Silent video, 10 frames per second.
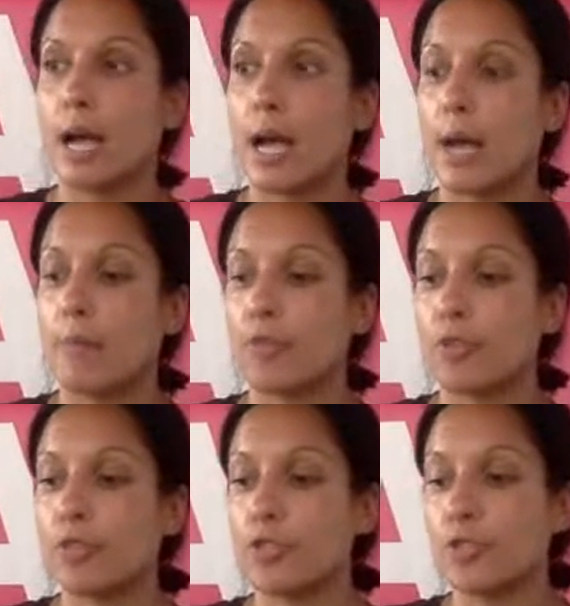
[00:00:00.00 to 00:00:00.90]

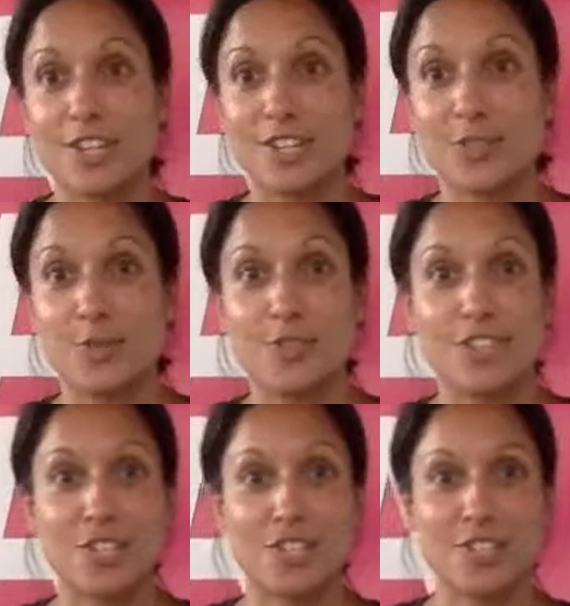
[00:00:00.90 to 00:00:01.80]
for a Zoom soul
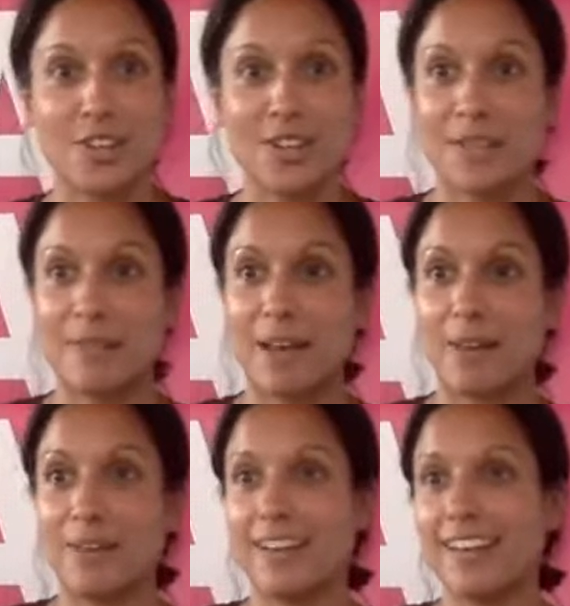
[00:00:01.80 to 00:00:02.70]
session talking
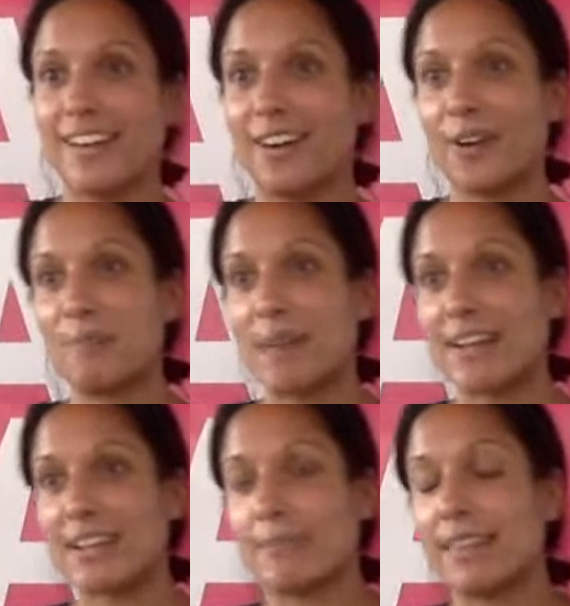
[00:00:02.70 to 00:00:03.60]
about her
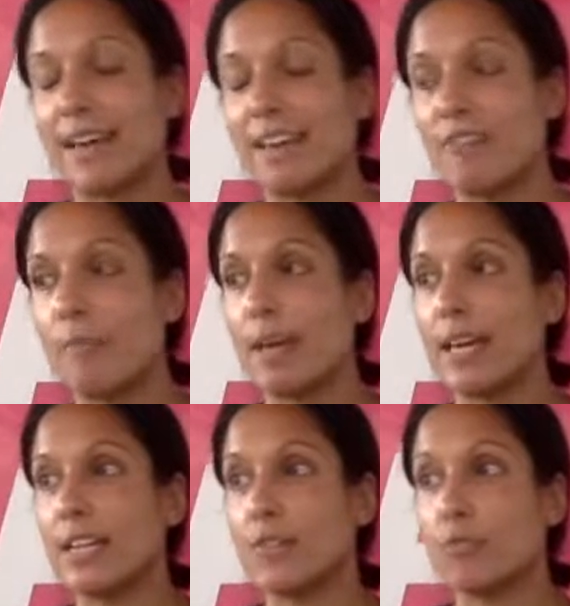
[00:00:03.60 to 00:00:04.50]
impact on my life. But
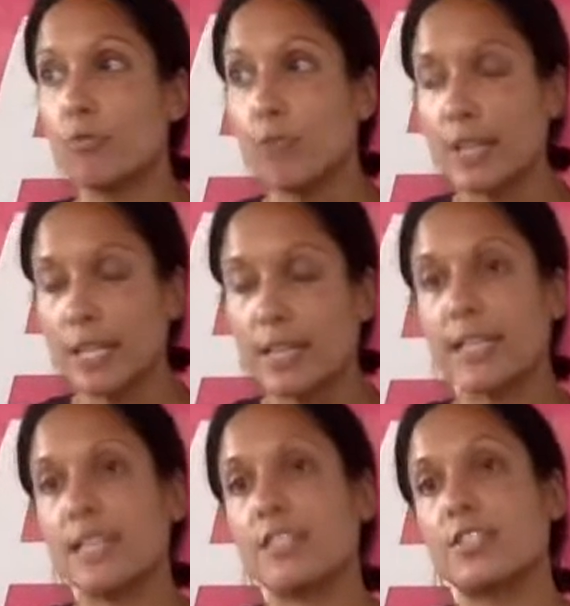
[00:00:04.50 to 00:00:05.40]
it
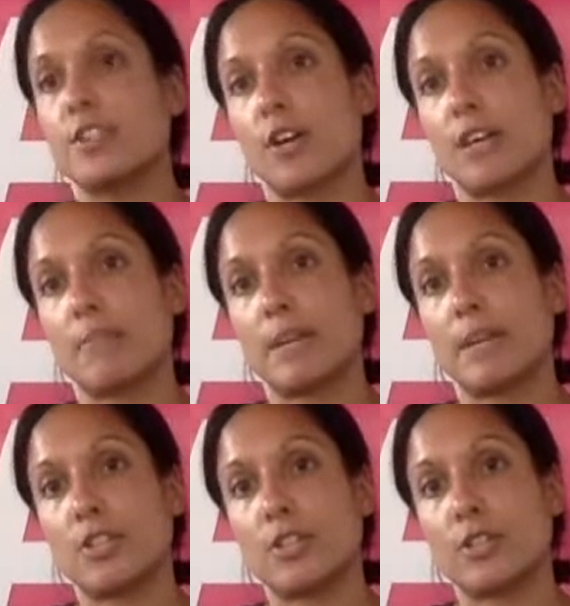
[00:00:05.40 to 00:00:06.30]
really started my
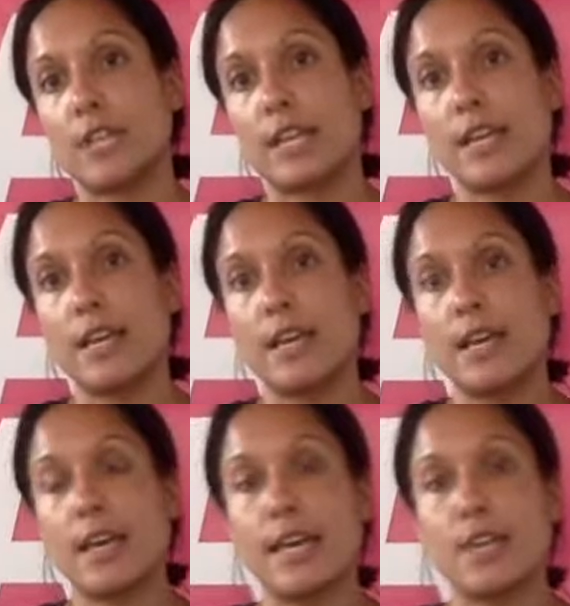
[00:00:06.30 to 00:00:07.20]
journey
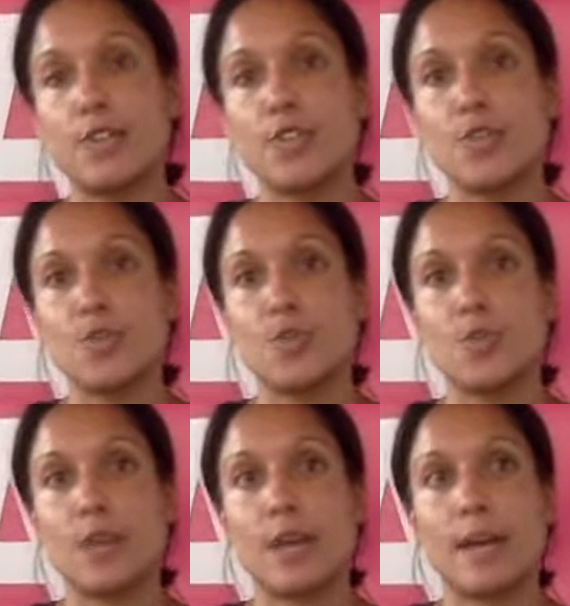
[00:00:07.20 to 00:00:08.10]
into
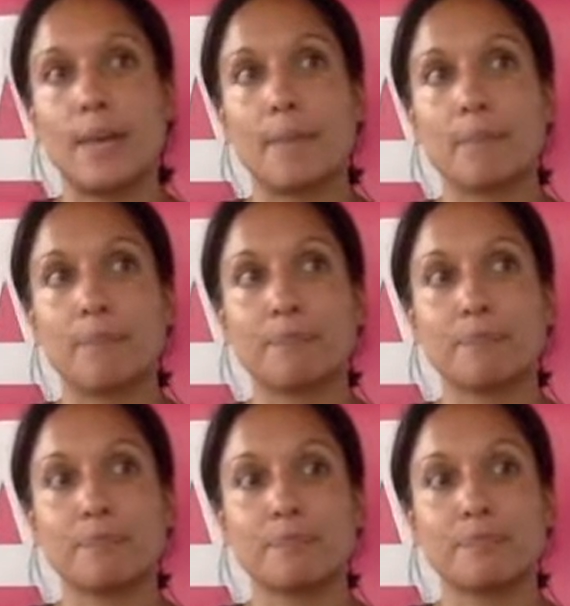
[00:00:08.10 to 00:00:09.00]

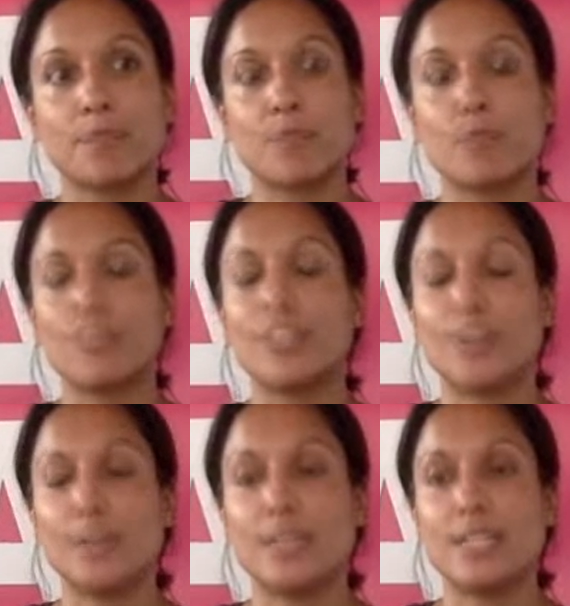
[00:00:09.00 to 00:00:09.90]
really
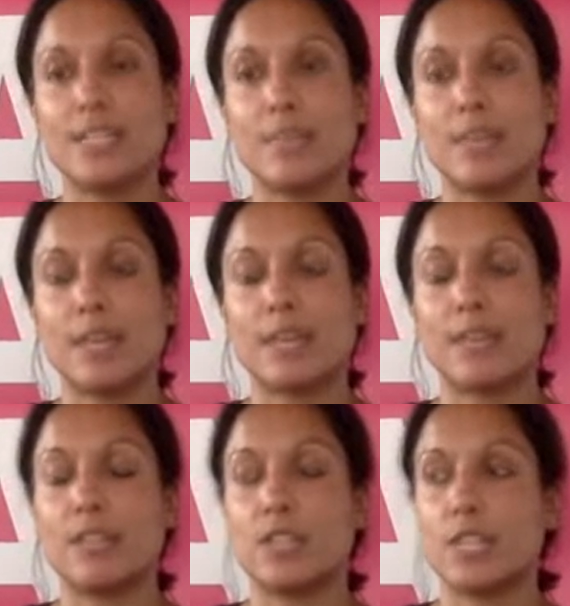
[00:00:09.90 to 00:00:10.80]
going deep. And
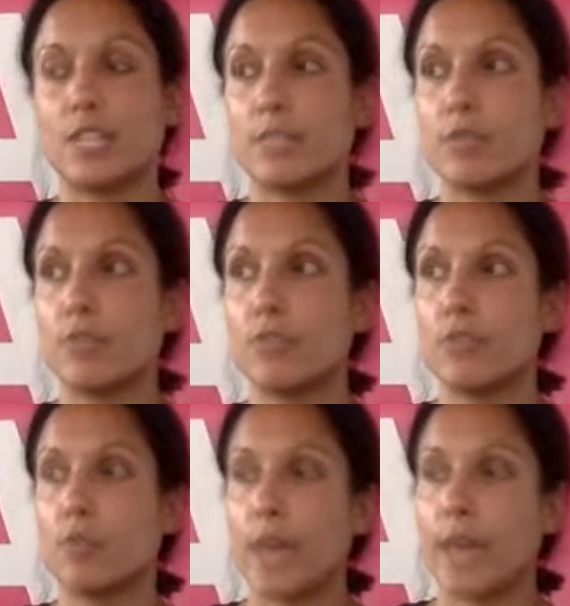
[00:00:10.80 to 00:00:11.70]
she has a
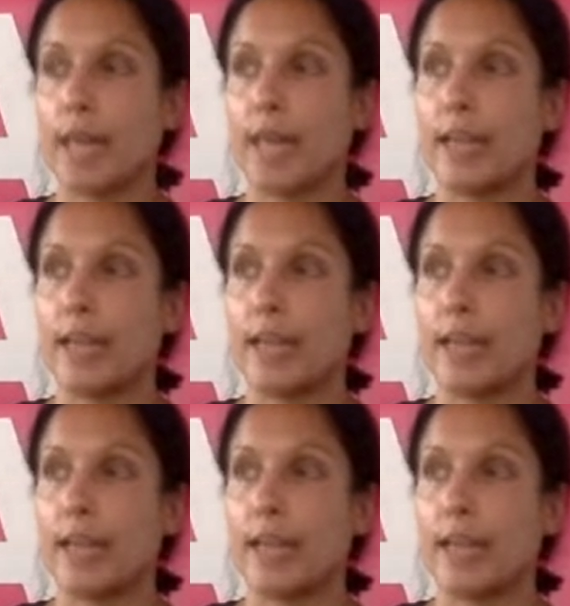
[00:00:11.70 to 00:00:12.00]
beautiful way